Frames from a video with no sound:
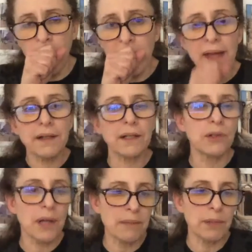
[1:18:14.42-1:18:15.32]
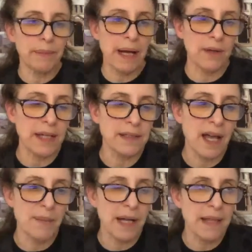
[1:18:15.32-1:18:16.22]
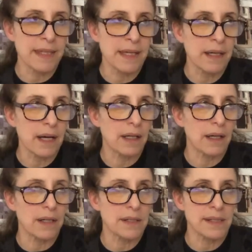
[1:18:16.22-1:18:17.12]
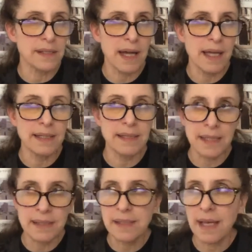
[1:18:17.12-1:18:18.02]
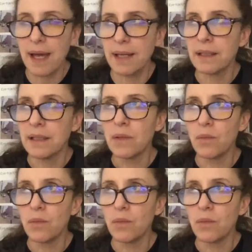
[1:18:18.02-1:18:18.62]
they had incredible power at that time. And I think our, our society since then,